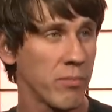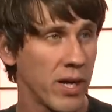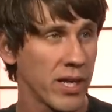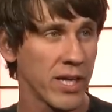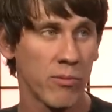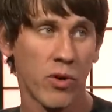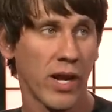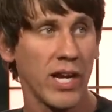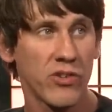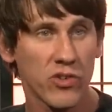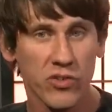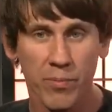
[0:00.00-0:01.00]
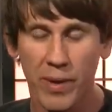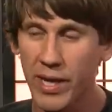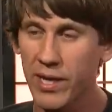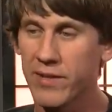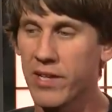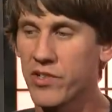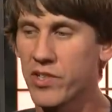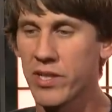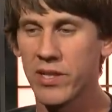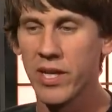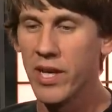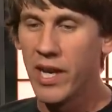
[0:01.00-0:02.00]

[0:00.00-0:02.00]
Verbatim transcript: money and more angels are paying attention